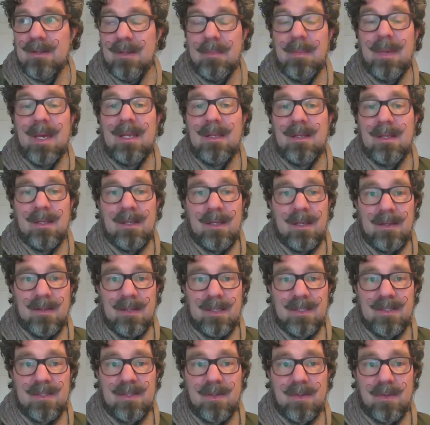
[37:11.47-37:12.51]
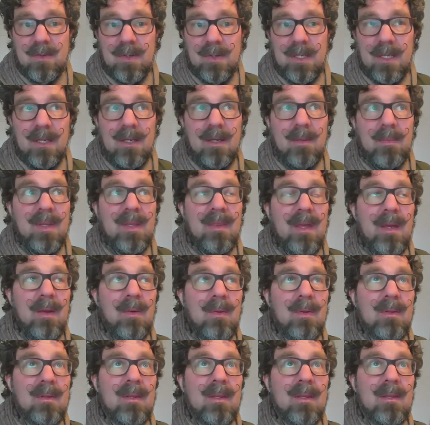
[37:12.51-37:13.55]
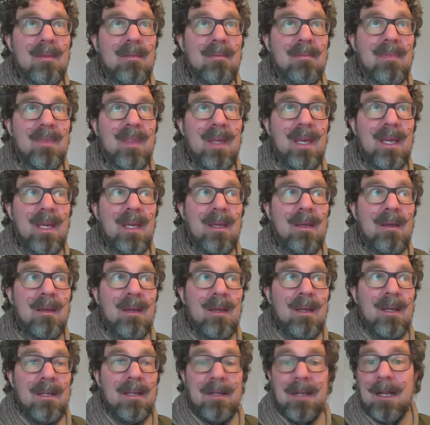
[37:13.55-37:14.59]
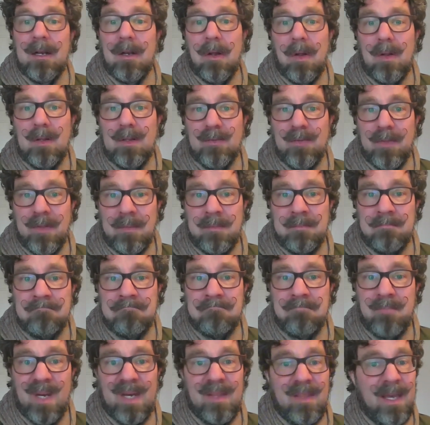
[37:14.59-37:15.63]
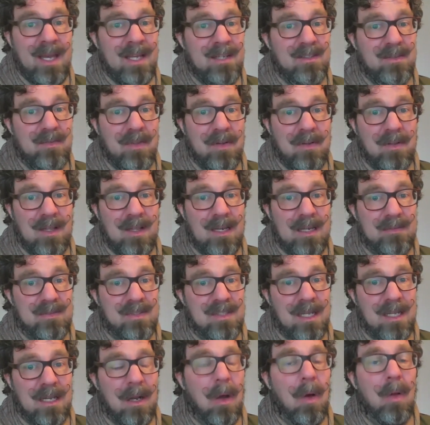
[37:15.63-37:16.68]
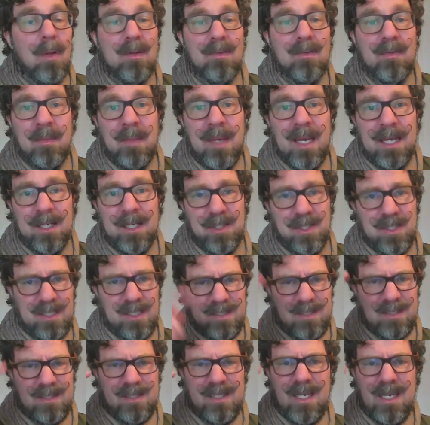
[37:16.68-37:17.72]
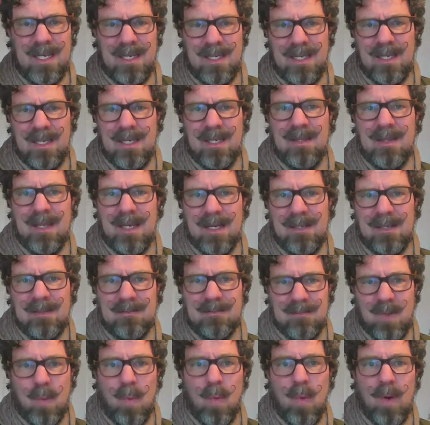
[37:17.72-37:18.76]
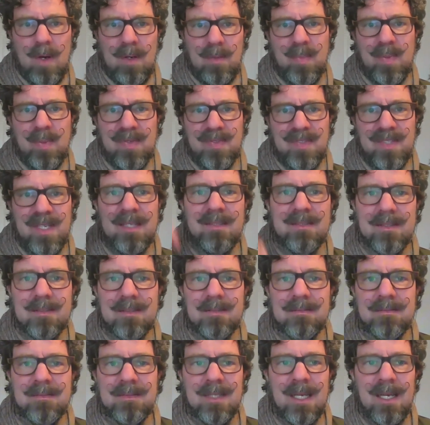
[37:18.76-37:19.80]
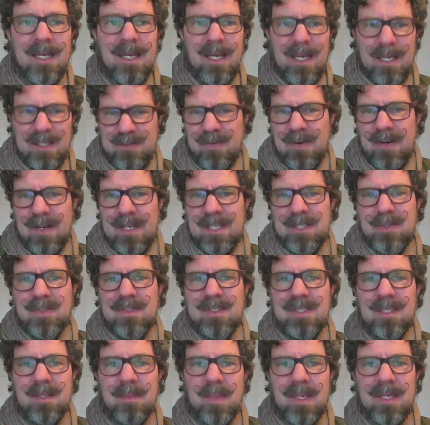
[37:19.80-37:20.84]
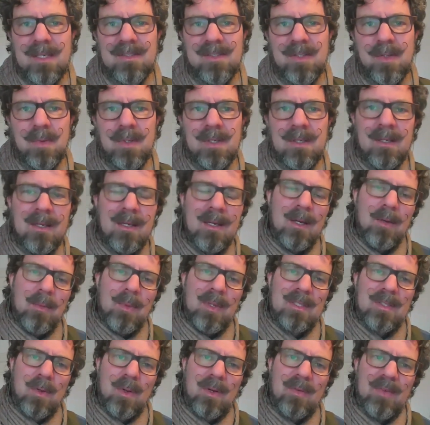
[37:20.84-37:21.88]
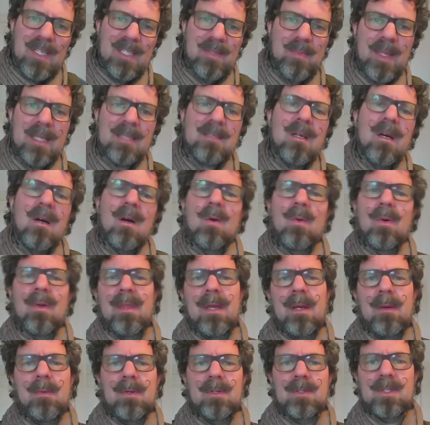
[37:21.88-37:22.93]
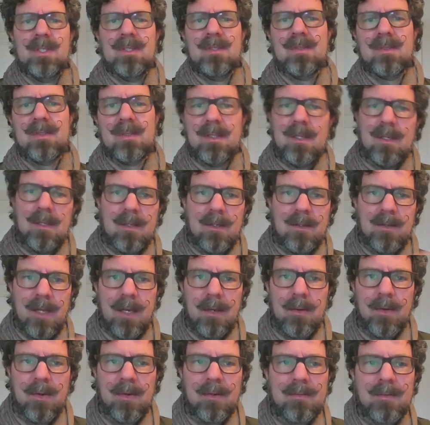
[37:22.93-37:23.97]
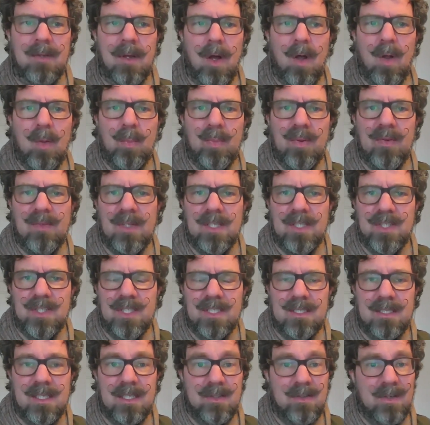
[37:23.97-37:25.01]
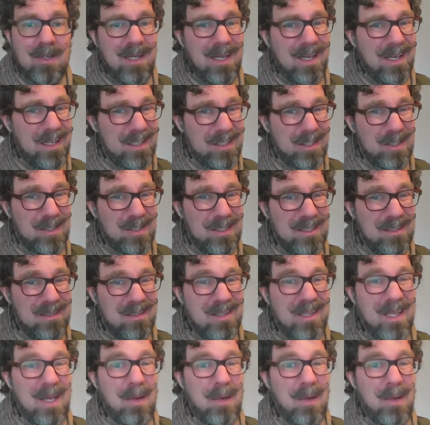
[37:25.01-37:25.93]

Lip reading: men in this story, I mean, they not all of them, by the end of their lives, not all of them actually stayed in that 1%. It's very interesting, because we sort of expect, oh, well, they were all privileged, etc. And actually, they